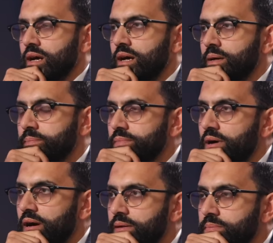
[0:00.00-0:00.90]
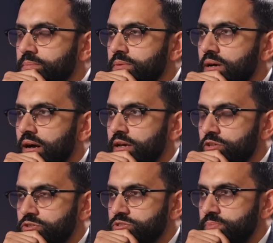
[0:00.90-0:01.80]
Um, I'm I
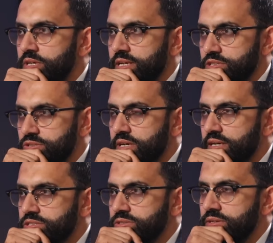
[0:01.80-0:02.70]
used to be an educator,